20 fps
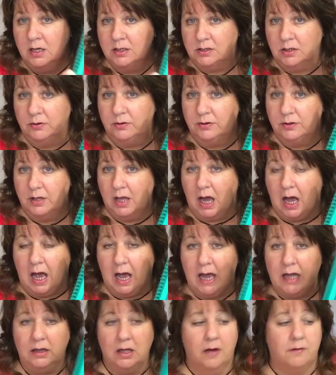So
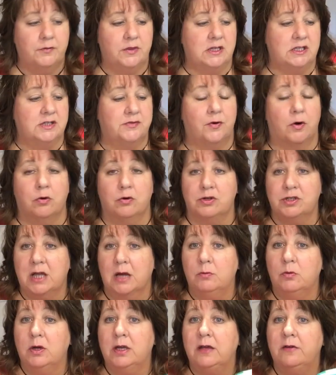I love these folders.
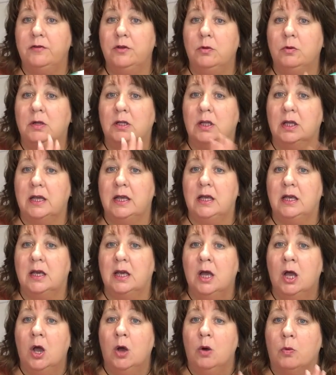I will give you a
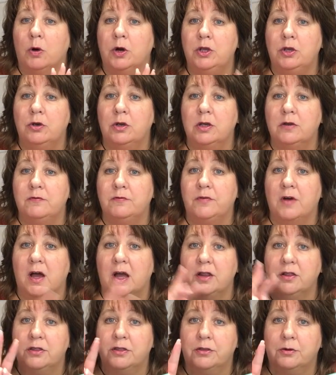link where you can
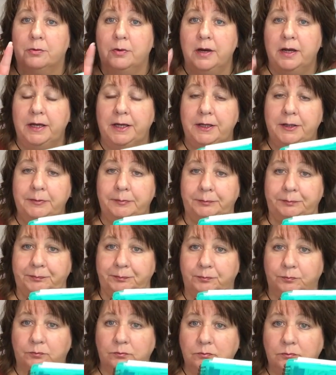find 3
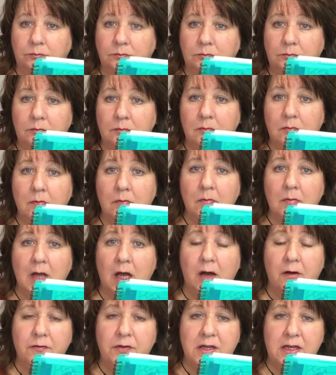
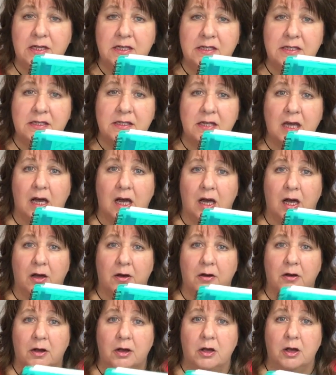of these
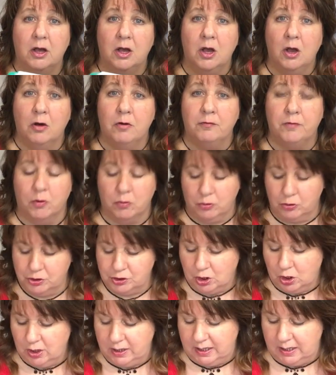
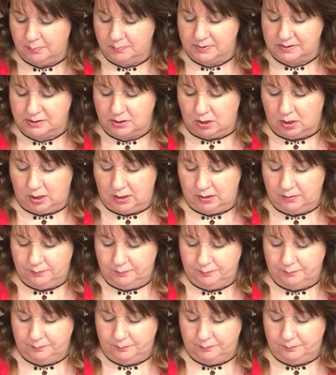folders on Amazon.